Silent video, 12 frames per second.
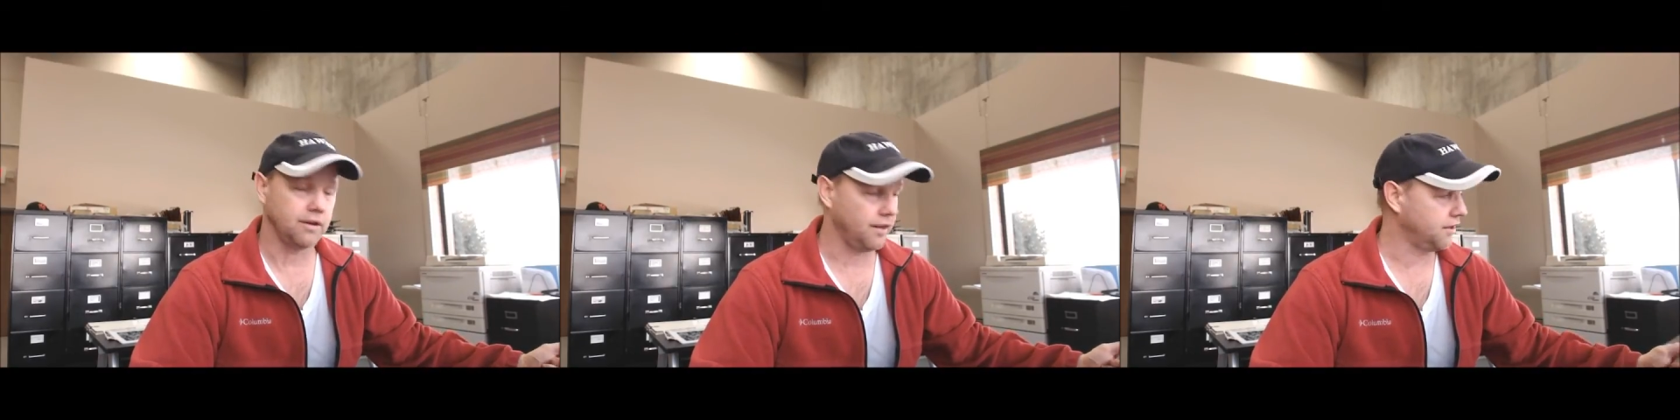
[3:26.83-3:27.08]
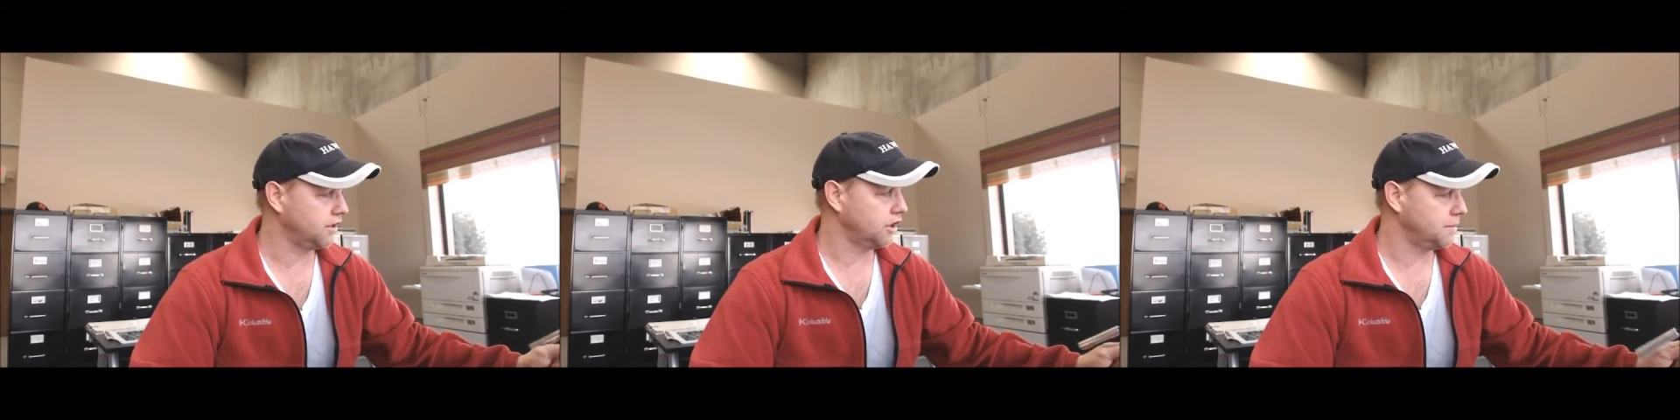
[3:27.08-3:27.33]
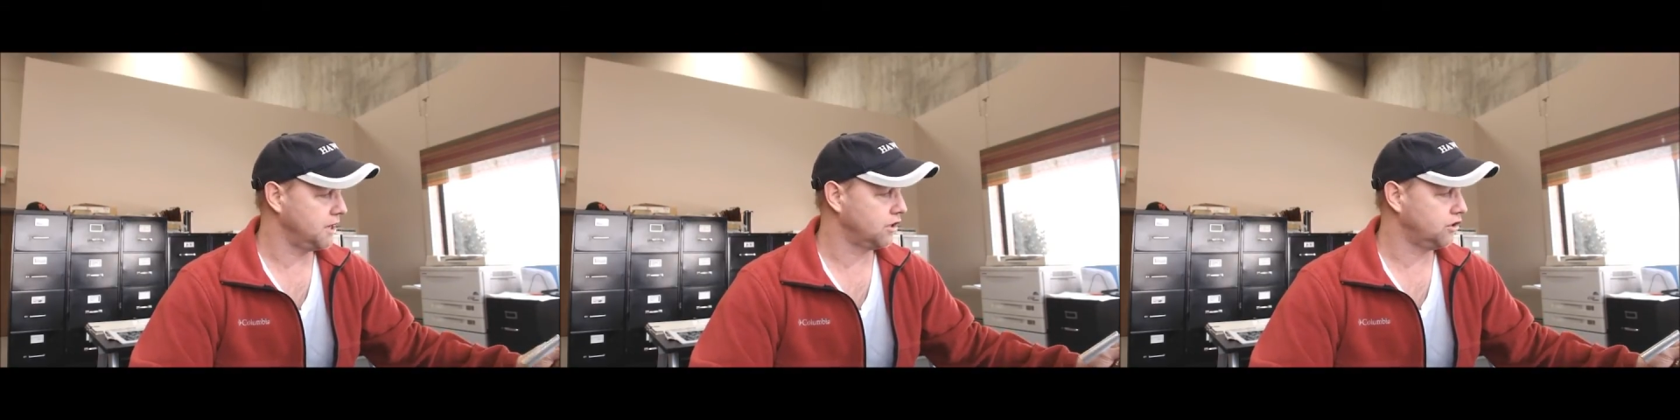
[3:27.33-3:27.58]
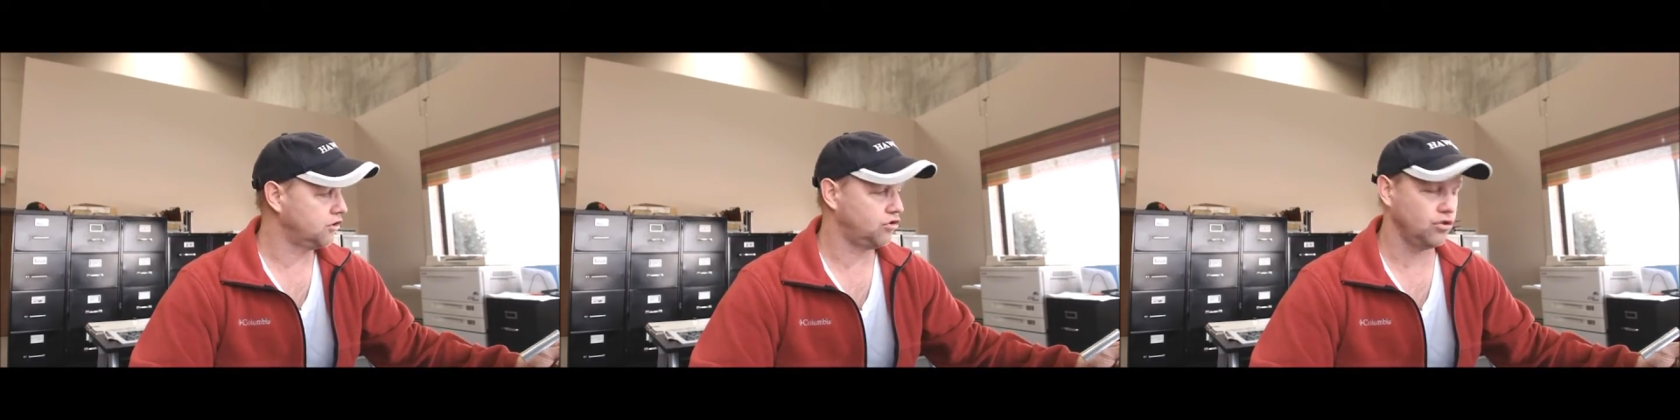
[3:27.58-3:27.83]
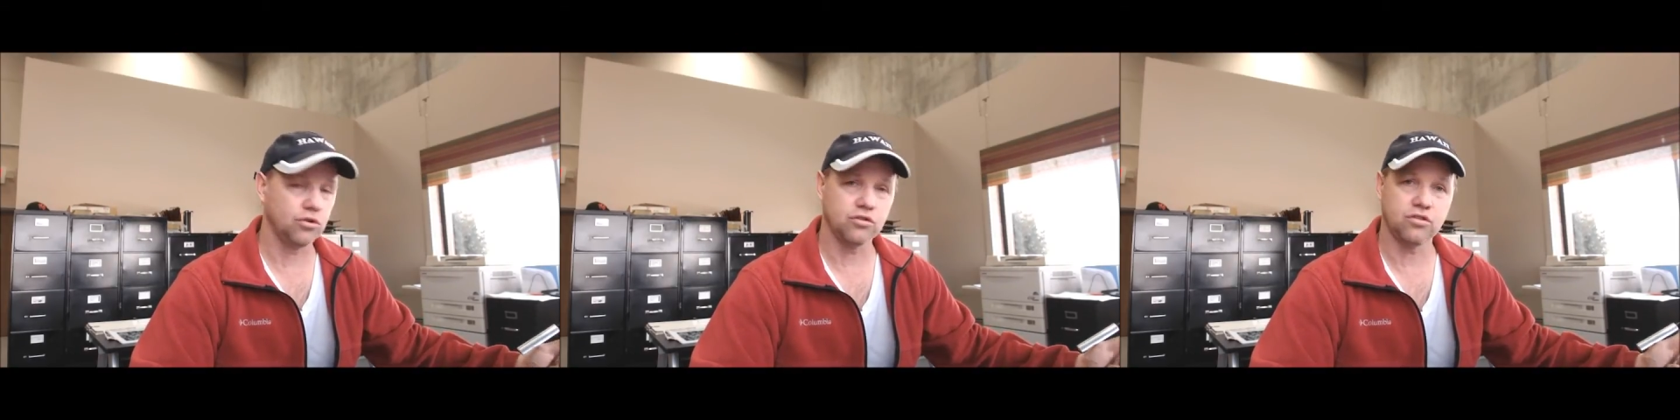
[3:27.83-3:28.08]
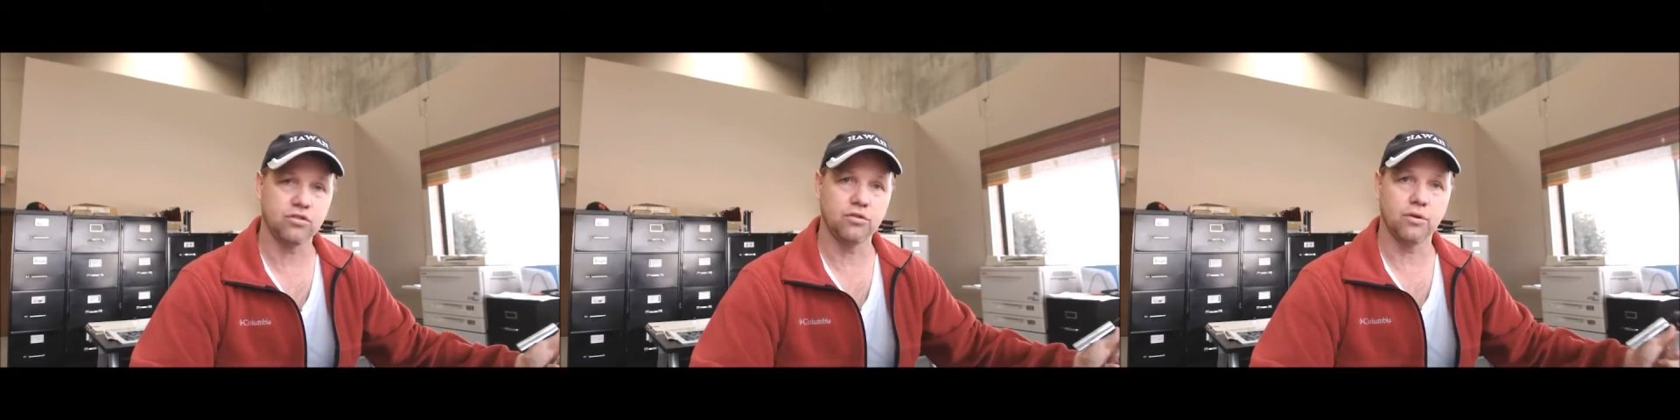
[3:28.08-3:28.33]
I think they're going to be a good tool
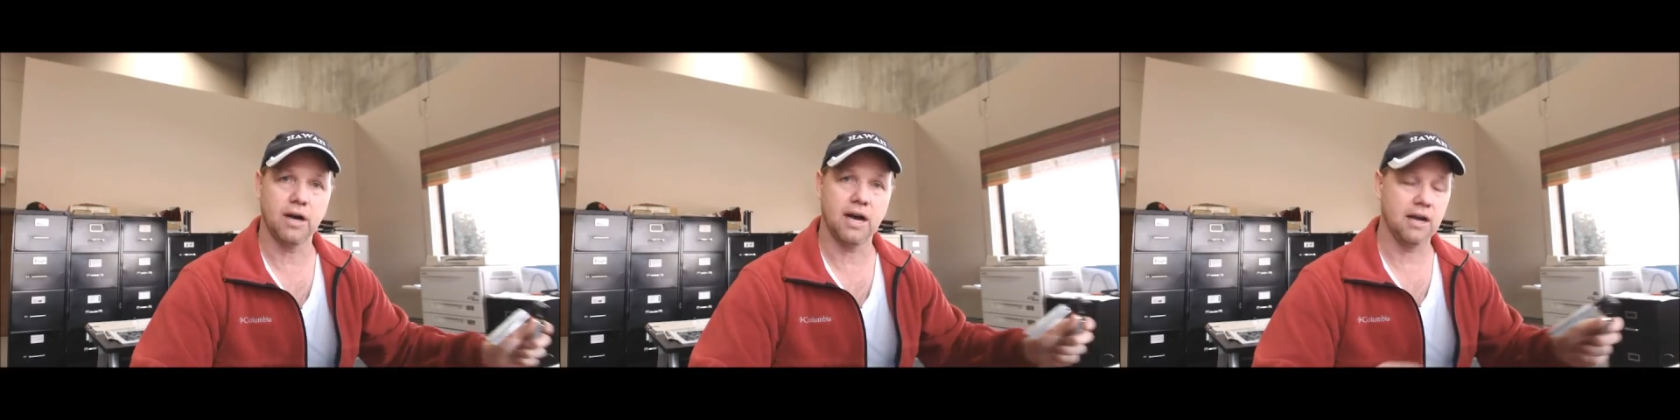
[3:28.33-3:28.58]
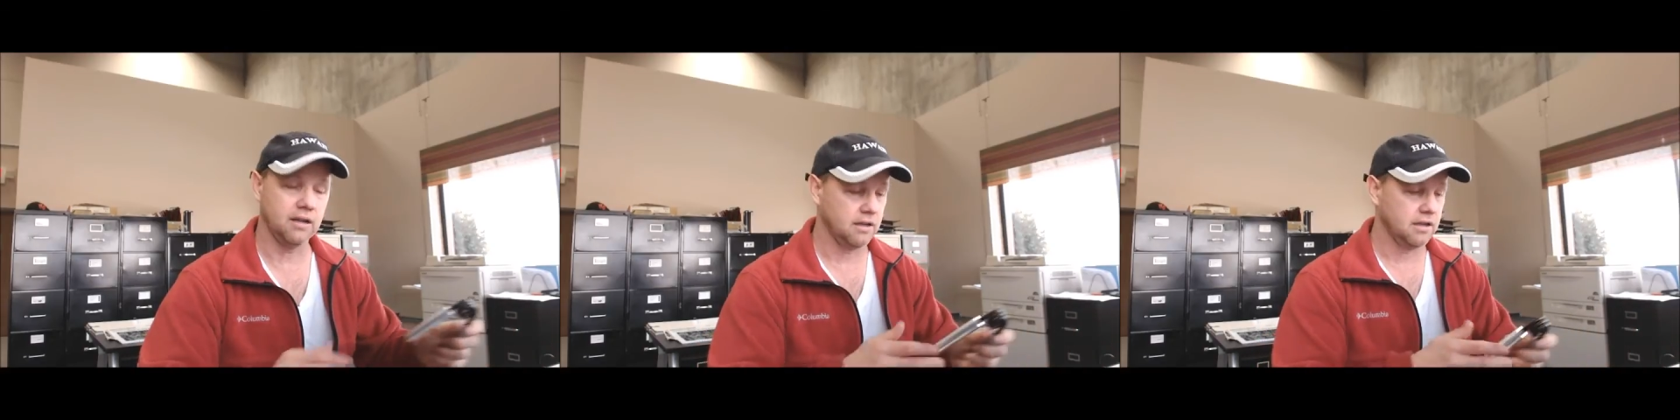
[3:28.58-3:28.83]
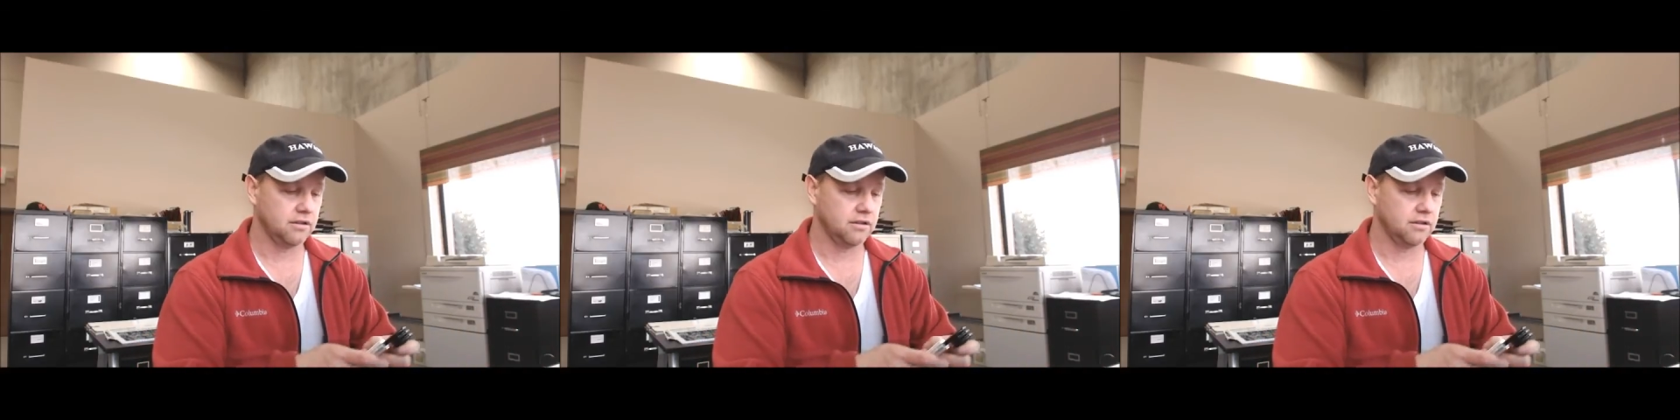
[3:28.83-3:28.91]
to uh,